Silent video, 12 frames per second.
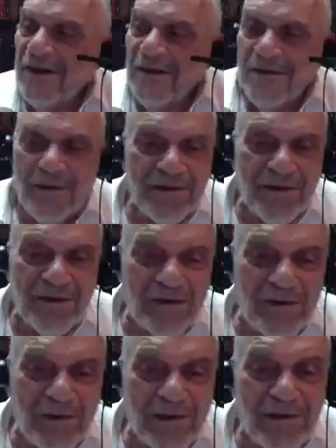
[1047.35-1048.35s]
Most of the
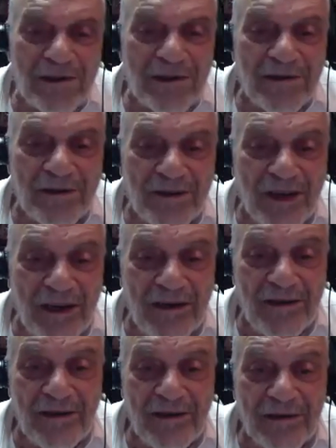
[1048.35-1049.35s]
world is
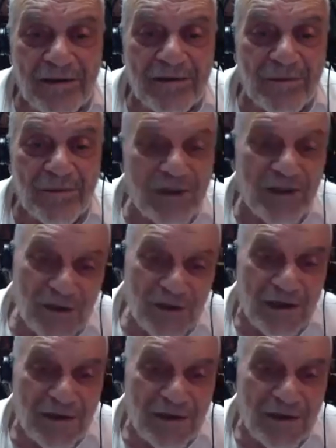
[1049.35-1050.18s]
sane or meshuga?